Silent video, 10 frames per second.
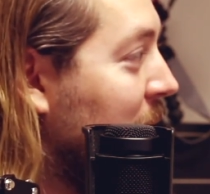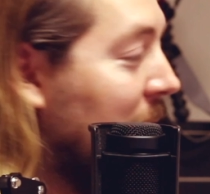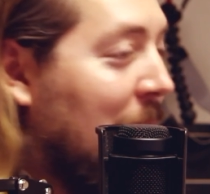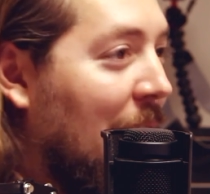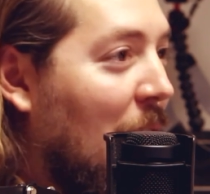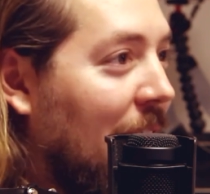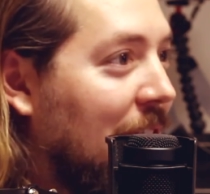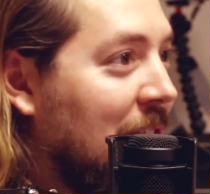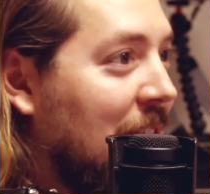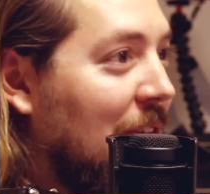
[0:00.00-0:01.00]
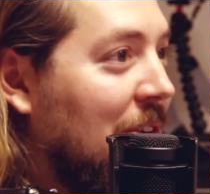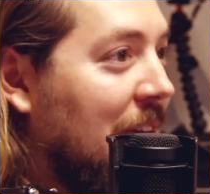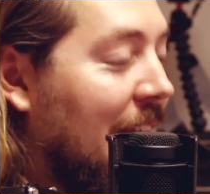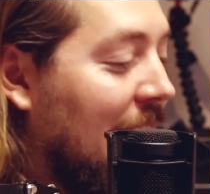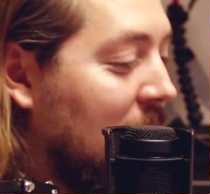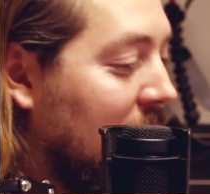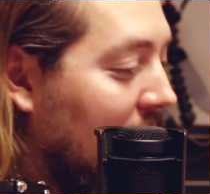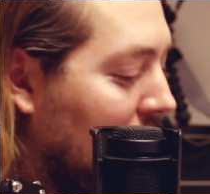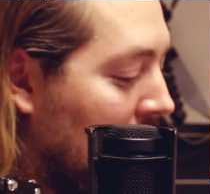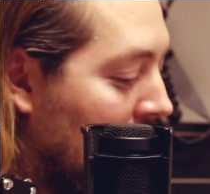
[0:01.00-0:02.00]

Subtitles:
in my office the other day, and I was like,